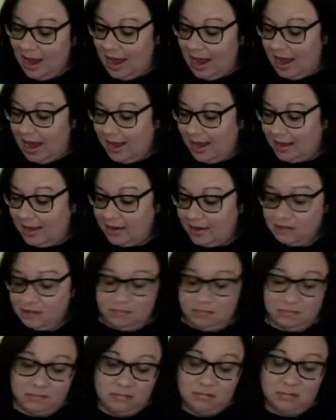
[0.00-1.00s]
And
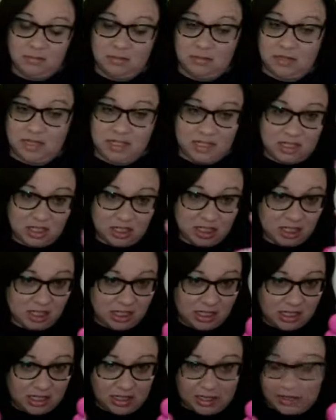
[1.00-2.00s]
this is just
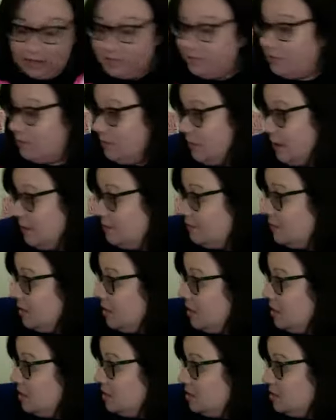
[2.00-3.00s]
easier for me.
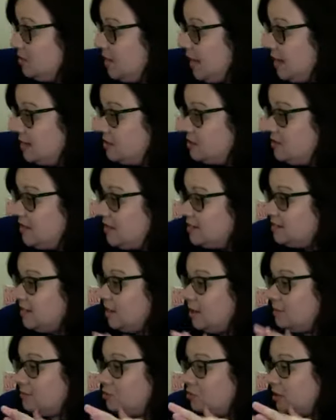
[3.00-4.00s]
So yeah, so that's
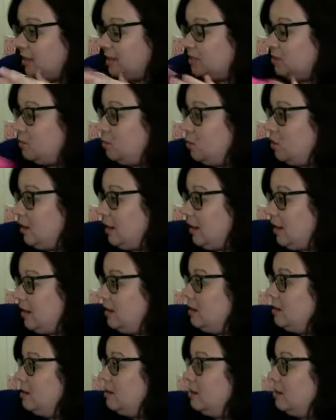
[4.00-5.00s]
how I'm transporting
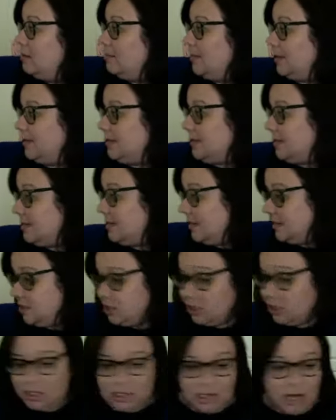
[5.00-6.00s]
my scent
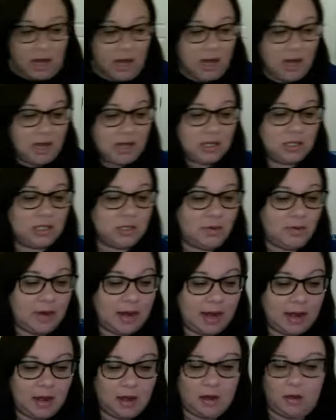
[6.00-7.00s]
testers. So
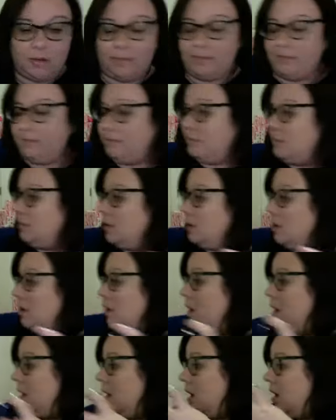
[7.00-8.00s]
now,
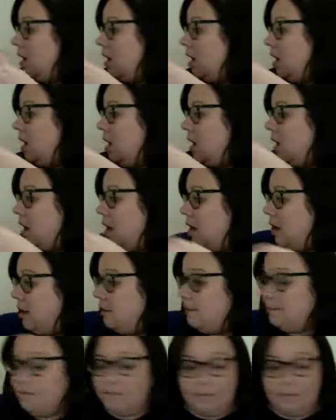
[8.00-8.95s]
um,